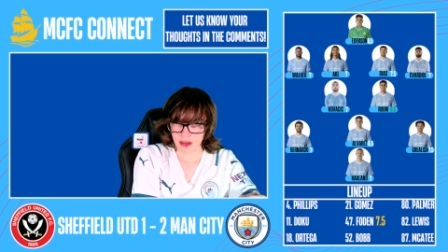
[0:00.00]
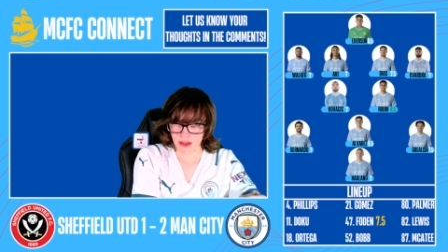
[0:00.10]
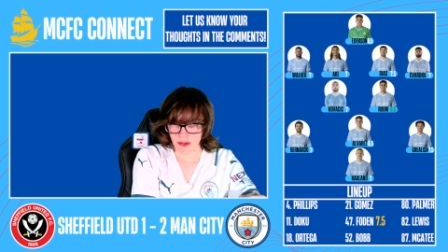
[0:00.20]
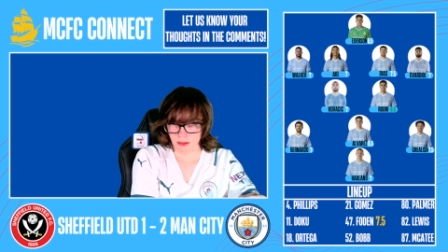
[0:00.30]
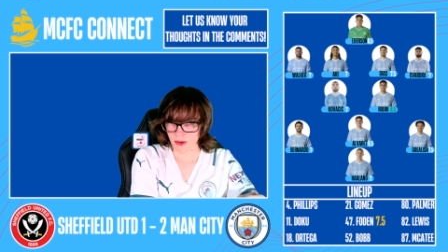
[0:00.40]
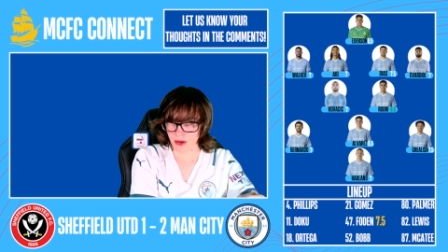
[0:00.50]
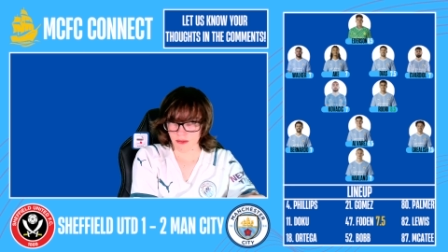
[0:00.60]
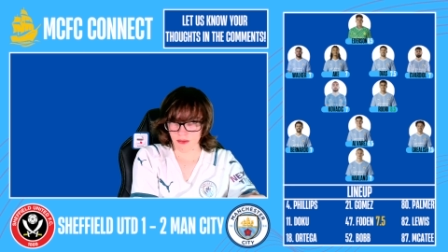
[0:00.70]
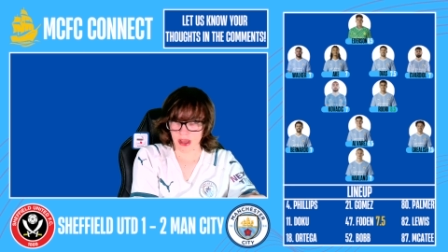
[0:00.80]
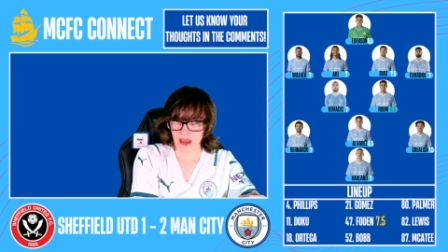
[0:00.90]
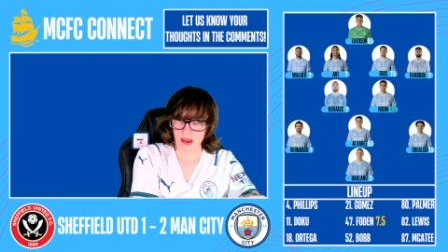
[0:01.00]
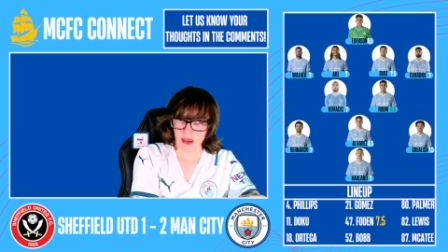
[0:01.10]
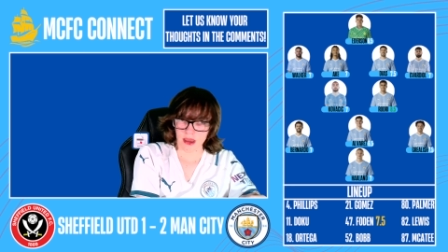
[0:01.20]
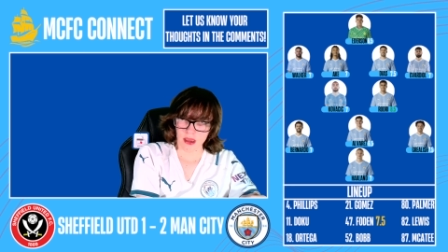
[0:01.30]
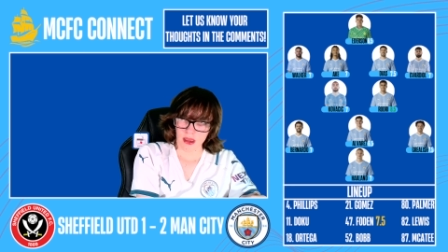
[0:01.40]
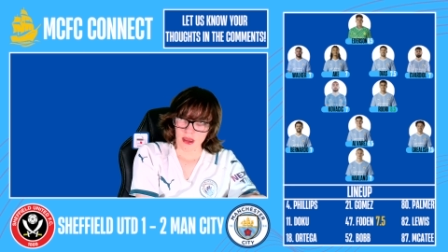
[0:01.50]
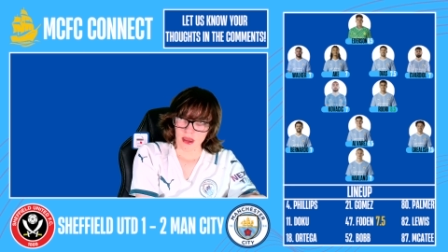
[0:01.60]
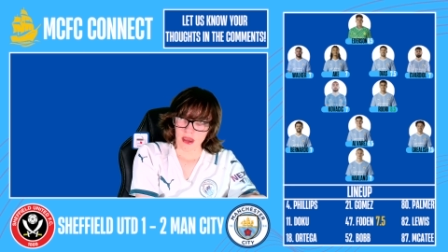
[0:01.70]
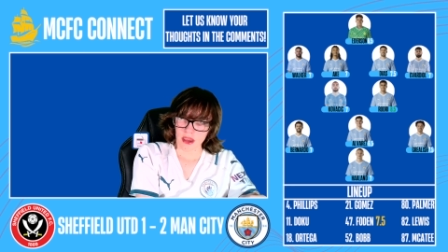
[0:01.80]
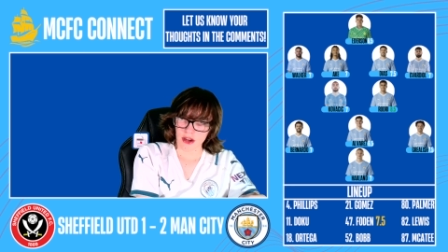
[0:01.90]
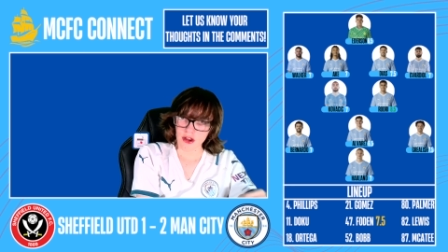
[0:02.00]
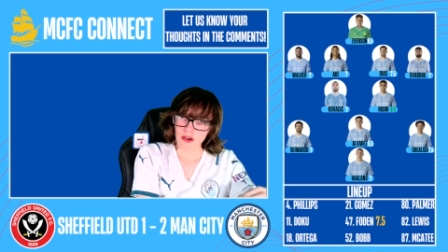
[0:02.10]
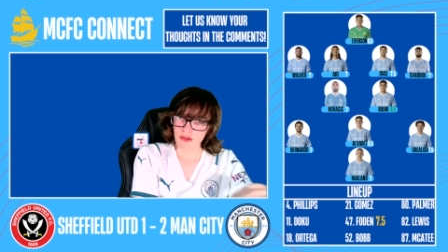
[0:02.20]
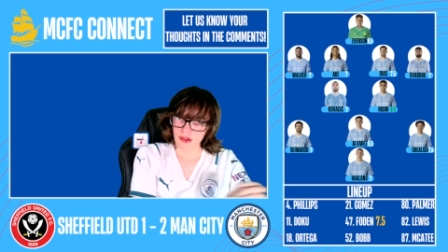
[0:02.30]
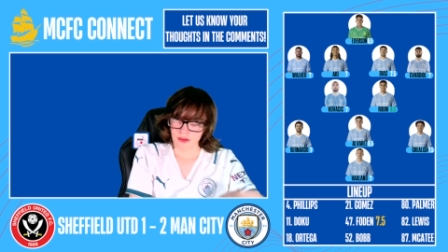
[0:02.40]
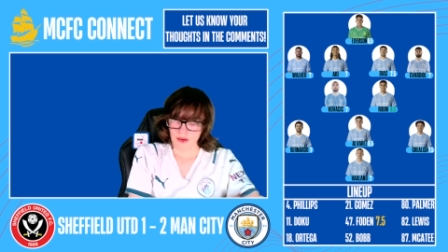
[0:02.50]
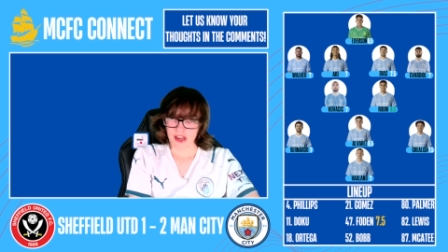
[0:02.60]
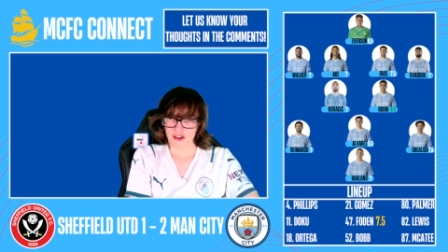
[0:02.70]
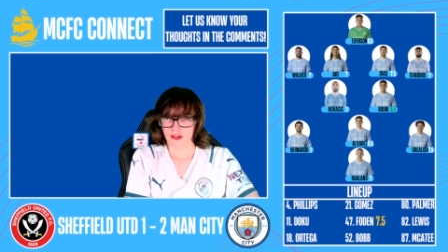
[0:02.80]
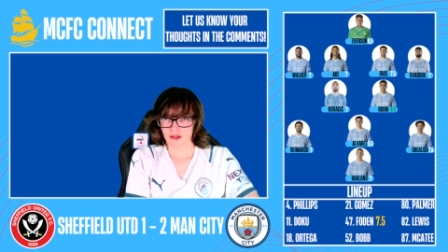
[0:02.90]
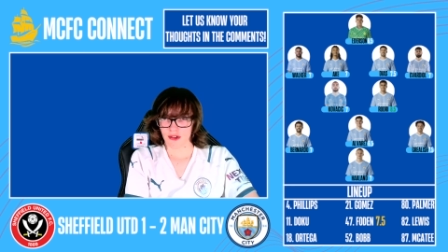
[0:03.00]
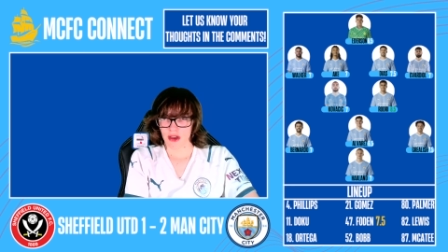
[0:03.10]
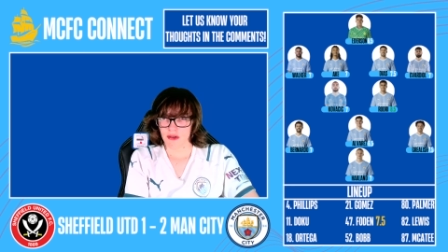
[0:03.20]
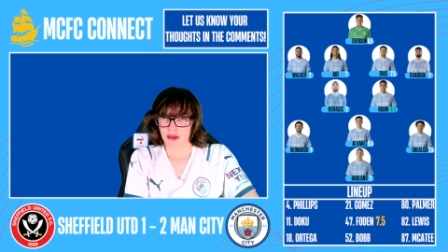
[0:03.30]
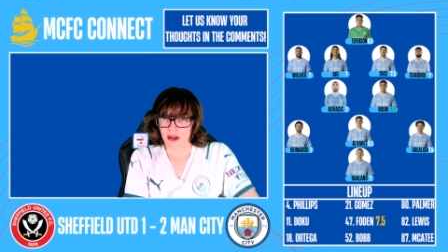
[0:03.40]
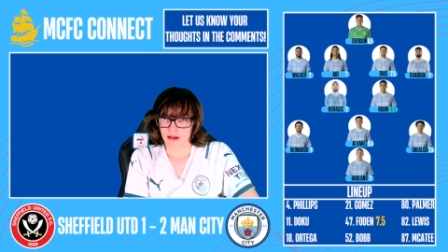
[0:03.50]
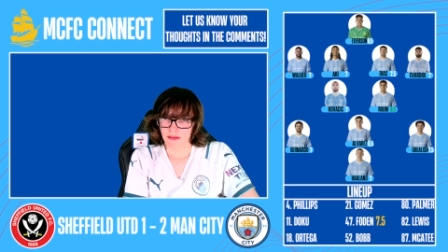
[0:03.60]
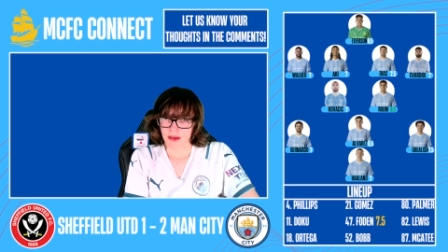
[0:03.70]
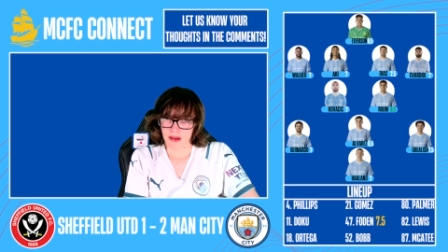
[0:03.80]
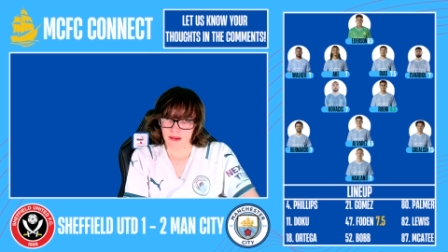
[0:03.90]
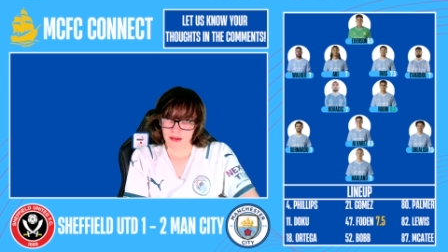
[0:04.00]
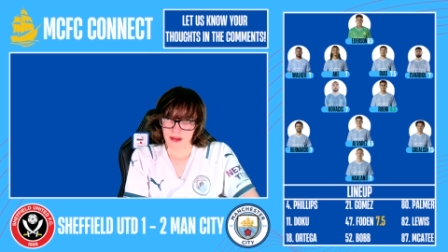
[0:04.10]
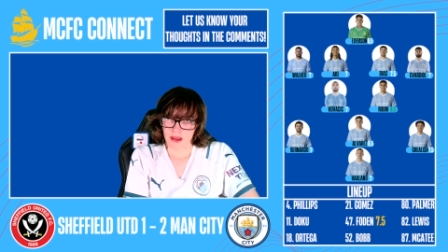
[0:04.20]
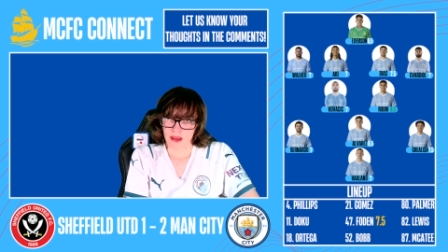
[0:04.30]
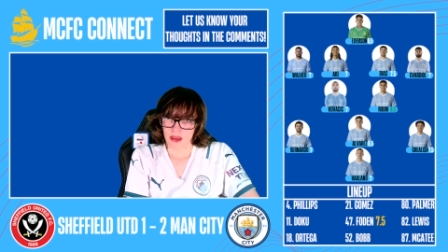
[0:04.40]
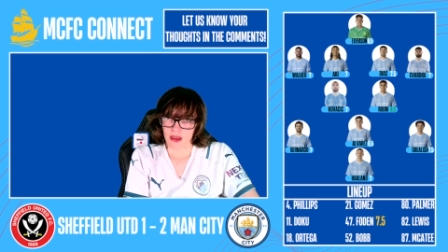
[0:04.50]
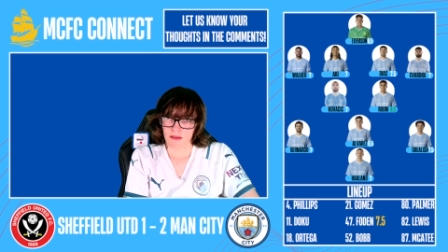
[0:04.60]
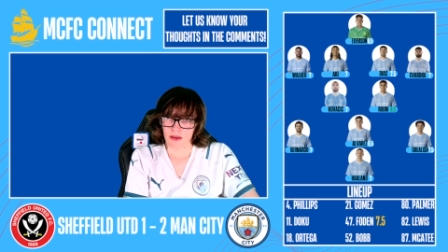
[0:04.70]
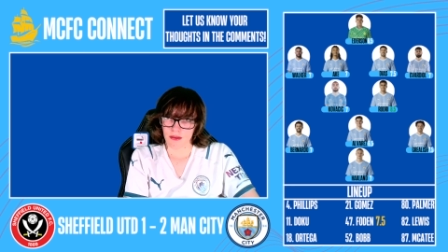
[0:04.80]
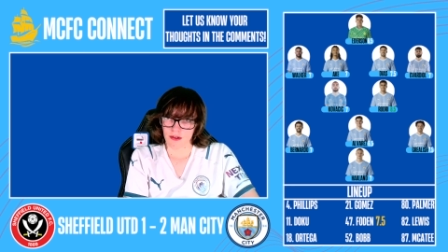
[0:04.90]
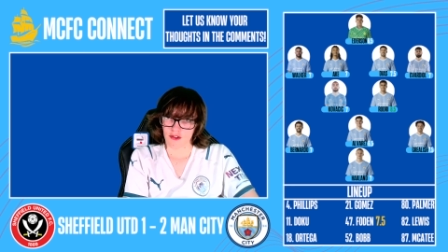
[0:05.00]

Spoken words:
to the point where he knew the direction it was going in, but he probably